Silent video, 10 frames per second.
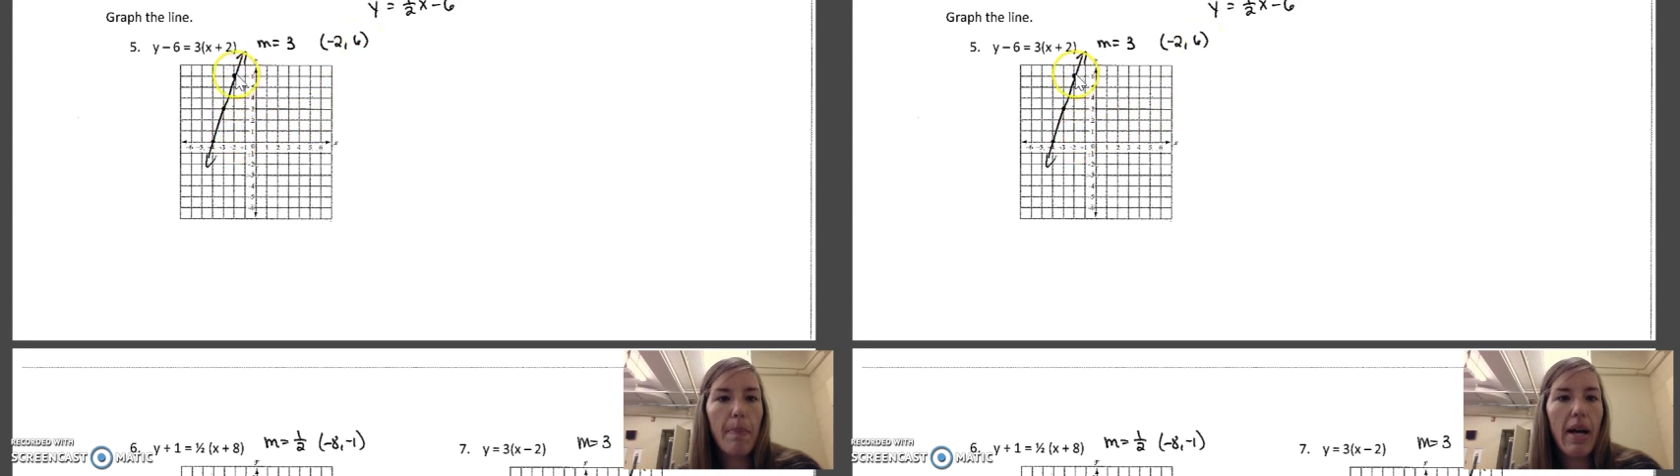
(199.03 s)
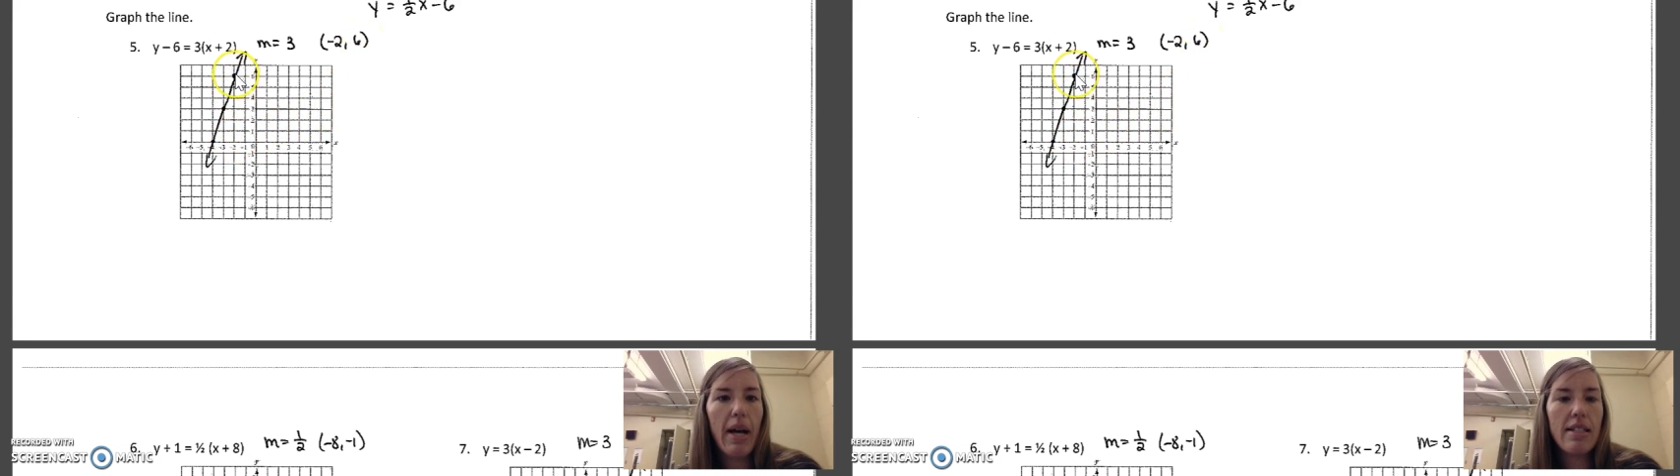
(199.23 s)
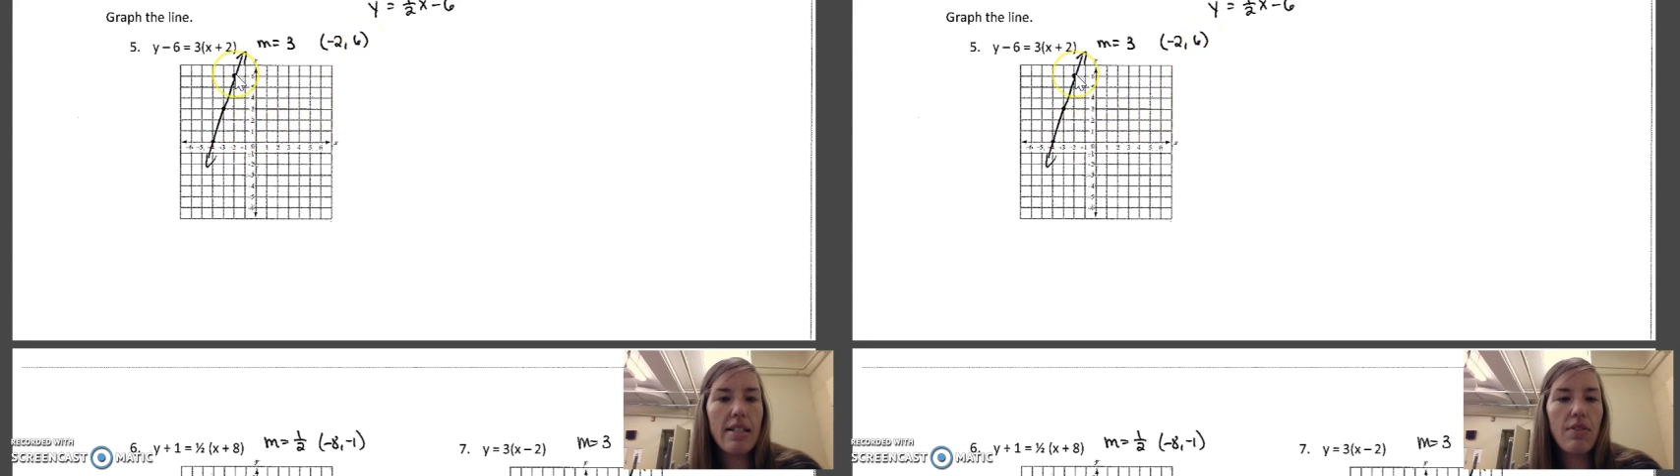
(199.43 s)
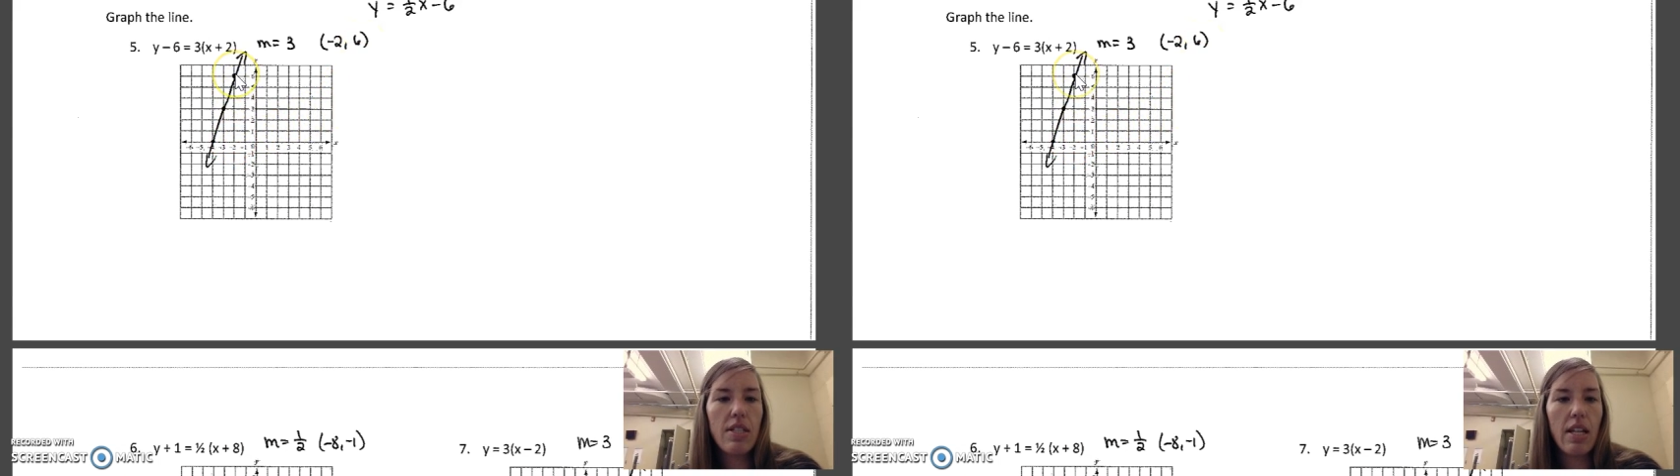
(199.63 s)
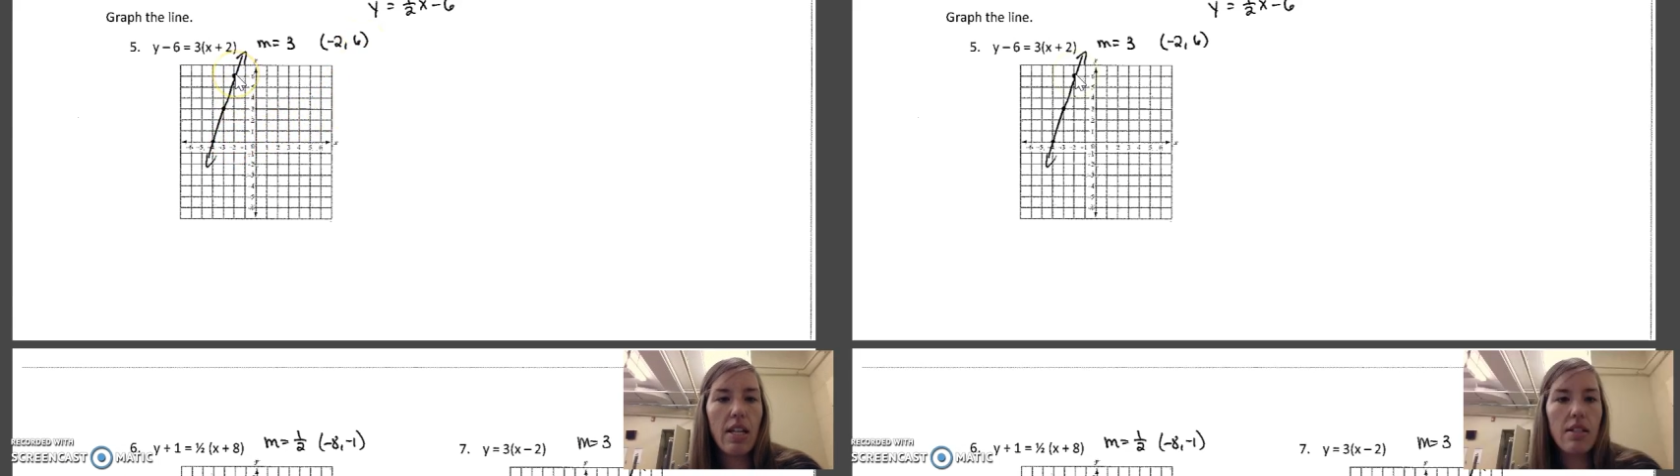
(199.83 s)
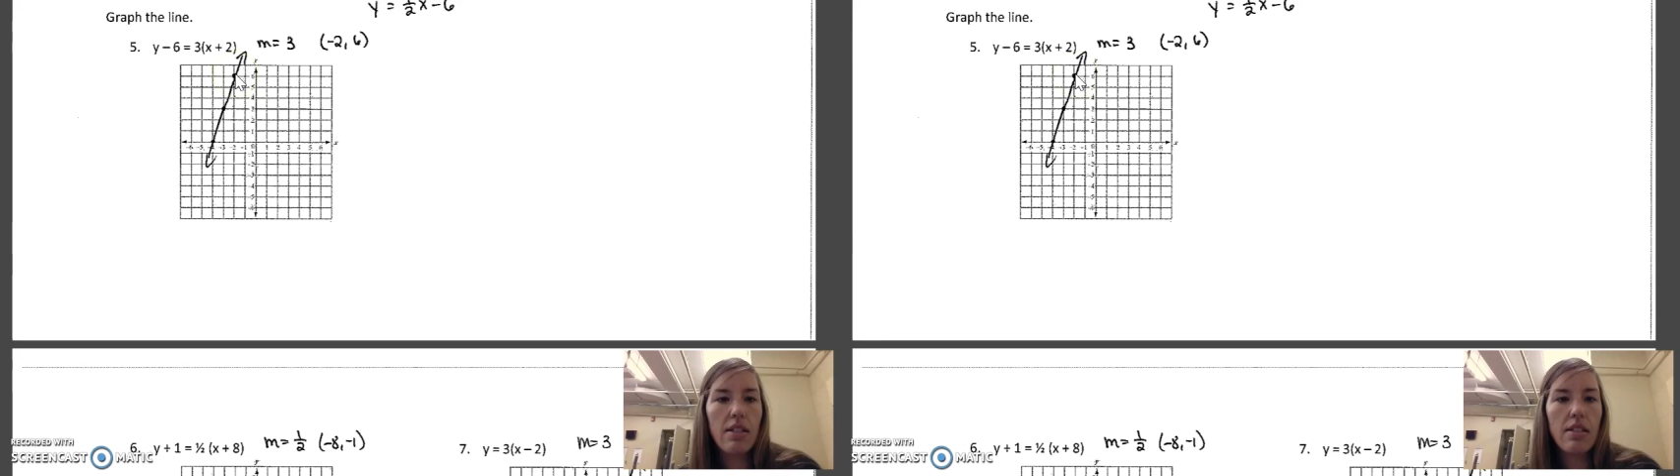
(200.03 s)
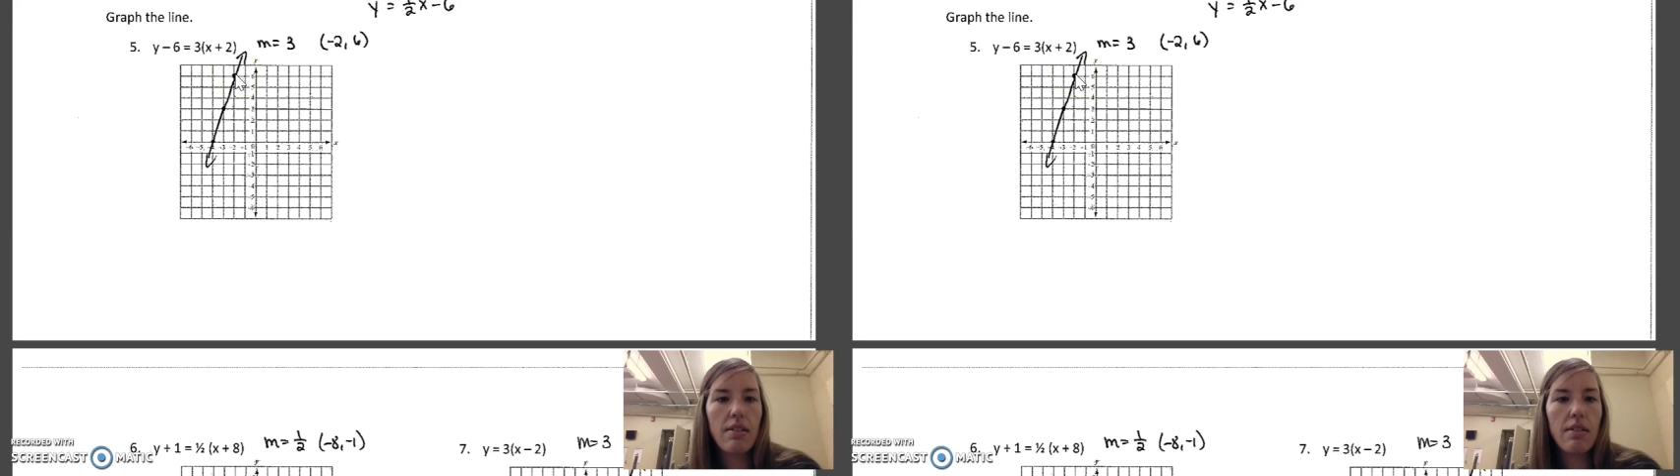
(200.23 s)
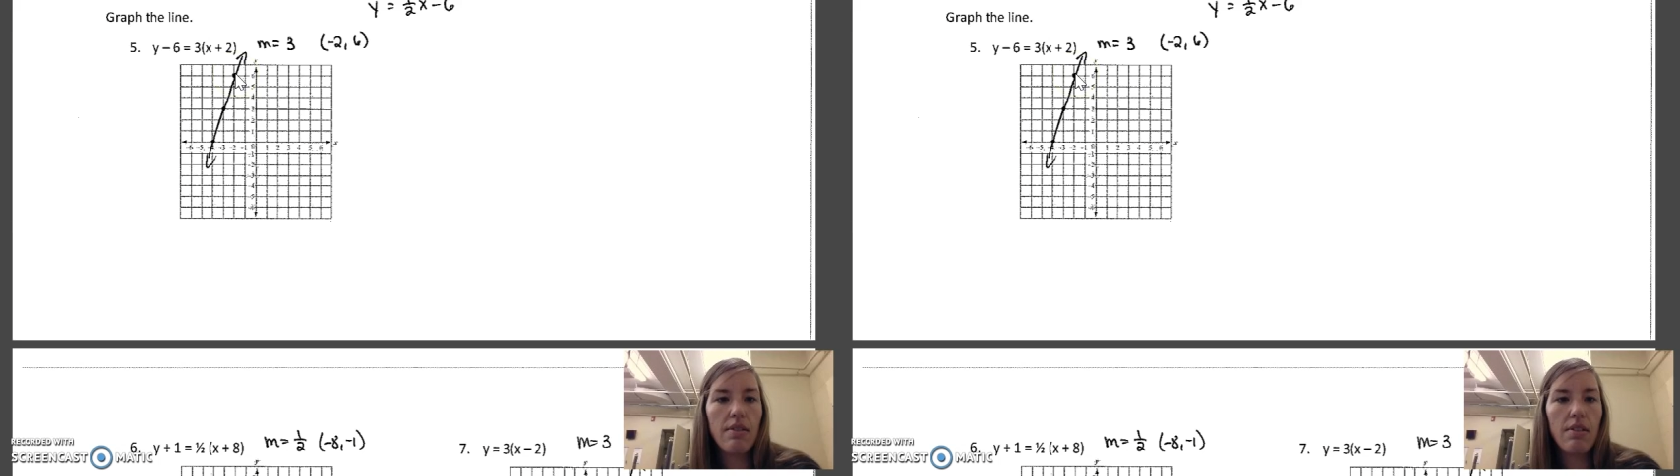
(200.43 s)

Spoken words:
positive 6.